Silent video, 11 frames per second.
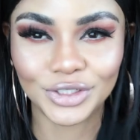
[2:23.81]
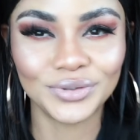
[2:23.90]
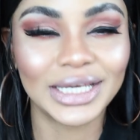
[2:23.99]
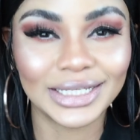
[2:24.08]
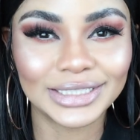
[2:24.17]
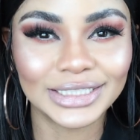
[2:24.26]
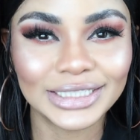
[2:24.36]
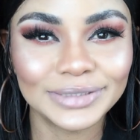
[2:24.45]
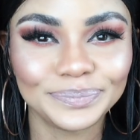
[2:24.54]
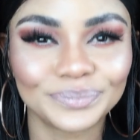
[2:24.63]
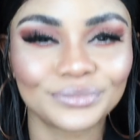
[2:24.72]
you getting it?
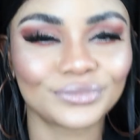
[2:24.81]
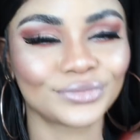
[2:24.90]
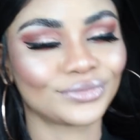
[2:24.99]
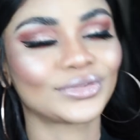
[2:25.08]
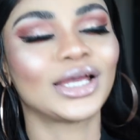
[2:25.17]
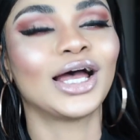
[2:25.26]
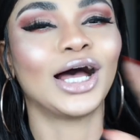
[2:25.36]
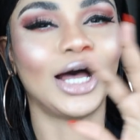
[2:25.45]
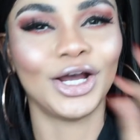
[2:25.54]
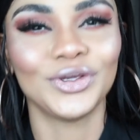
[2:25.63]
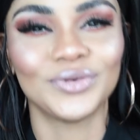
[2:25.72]

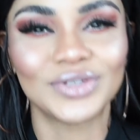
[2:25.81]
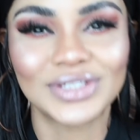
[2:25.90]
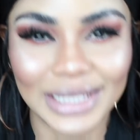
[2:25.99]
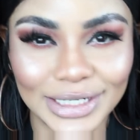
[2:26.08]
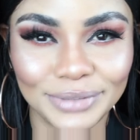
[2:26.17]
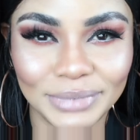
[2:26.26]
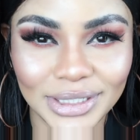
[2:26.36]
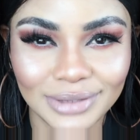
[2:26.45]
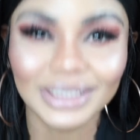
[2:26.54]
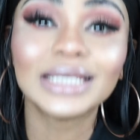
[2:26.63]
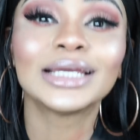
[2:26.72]
Are you understanding
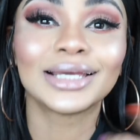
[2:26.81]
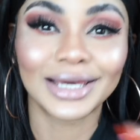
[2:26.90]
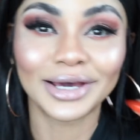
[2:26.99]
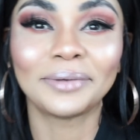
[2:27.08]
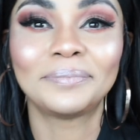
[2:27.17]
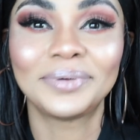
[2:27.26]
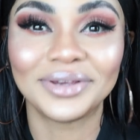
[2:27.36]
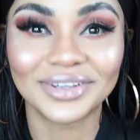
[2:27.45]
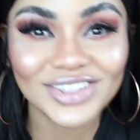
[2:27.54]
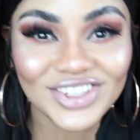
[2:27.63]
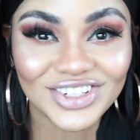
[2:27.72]
me?
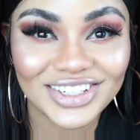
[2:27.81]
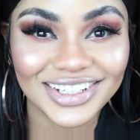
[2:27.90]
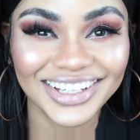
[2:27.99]
Capish?